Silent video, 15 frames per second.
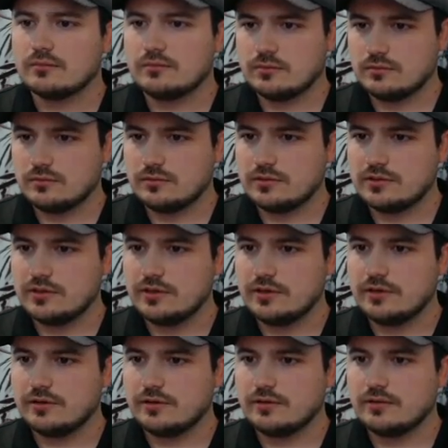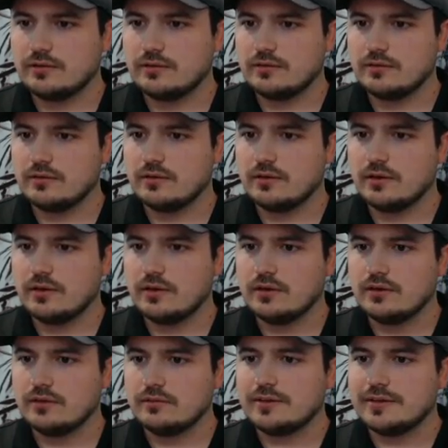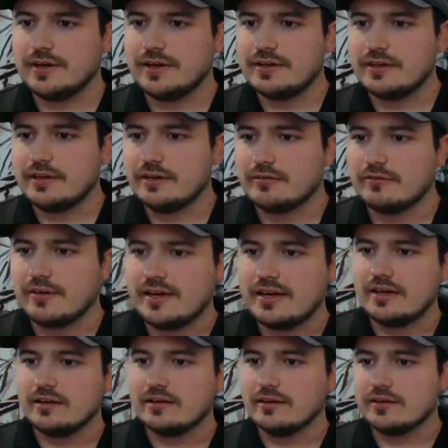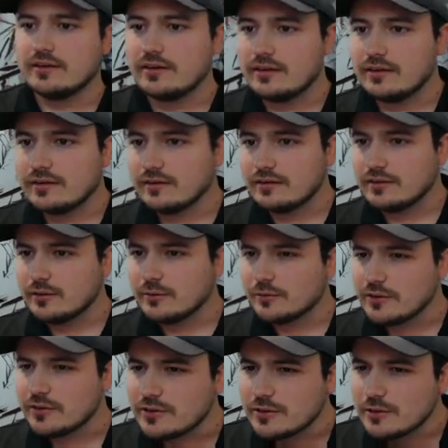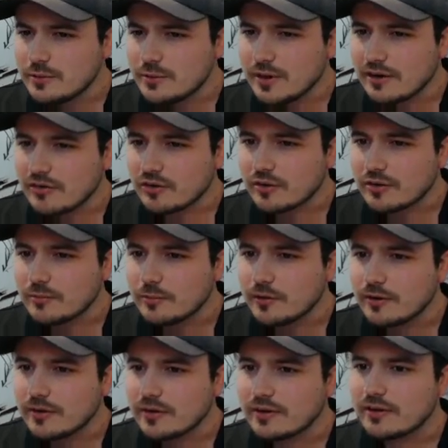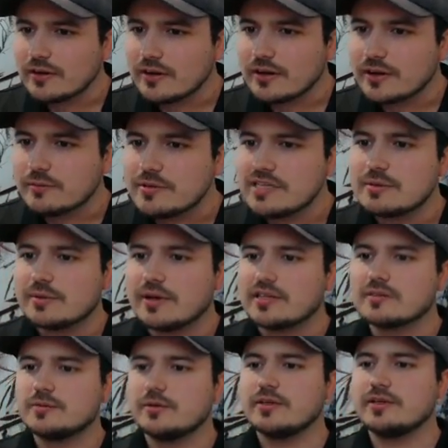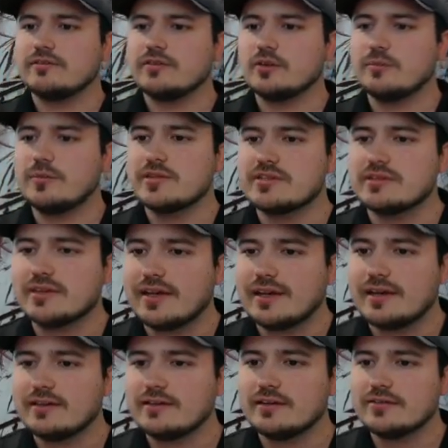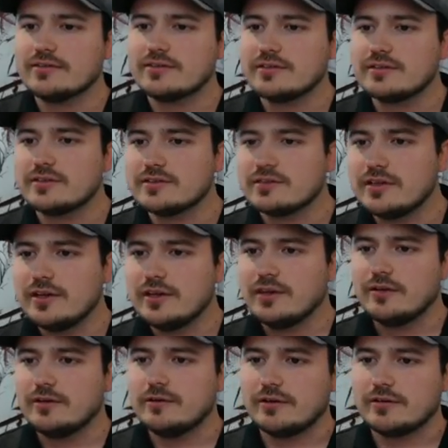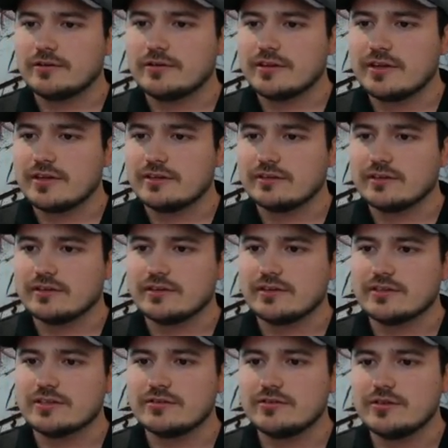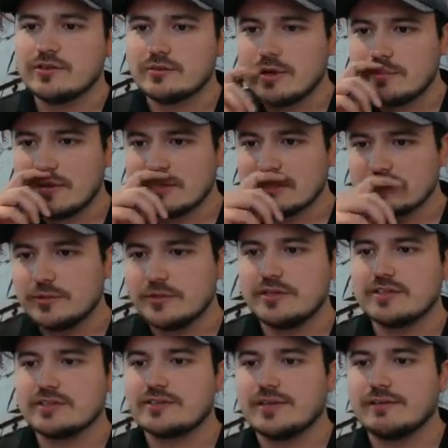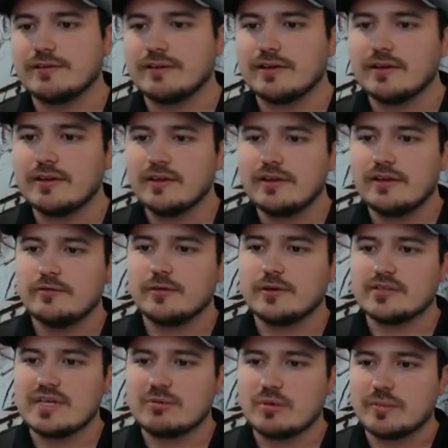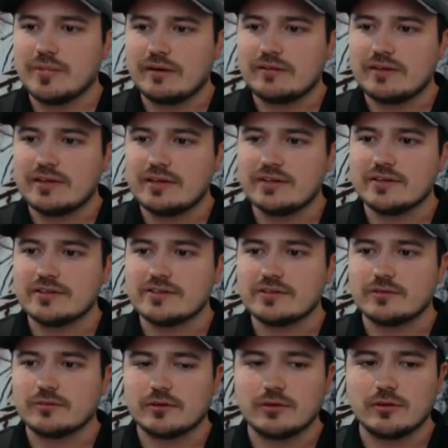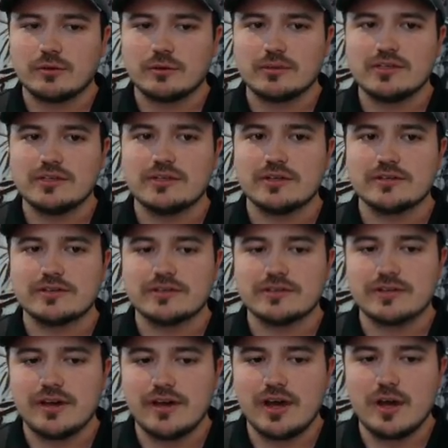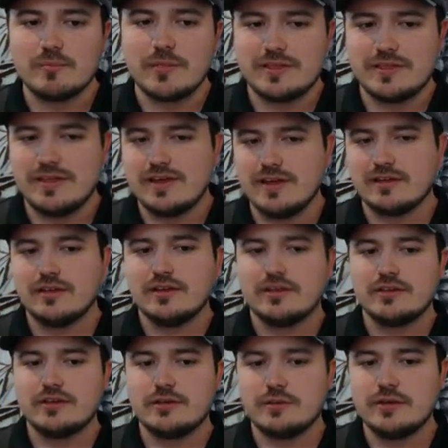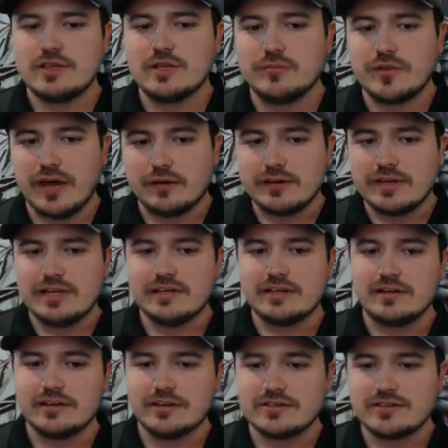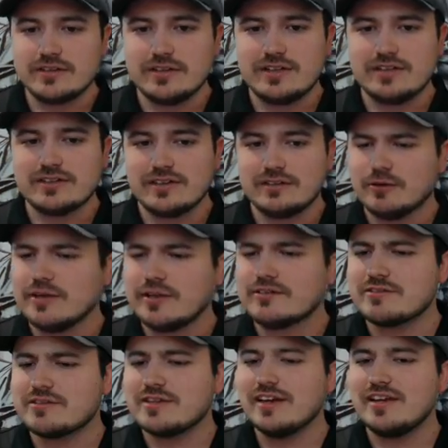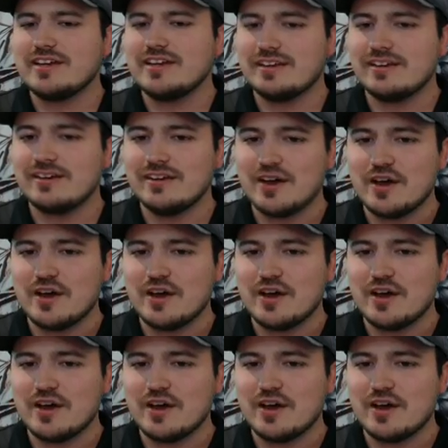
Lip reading: Let's see here. With the idea of raiding Guild Wars 2, however it could work, could we see a possibility of guild missions added to dungeons or other things like dungeons, future raid possibilities, etc.? For example, a bounty in a dungeon or a lore within dungeons. I think doing the bounty in a dungeon is a really interesting idea.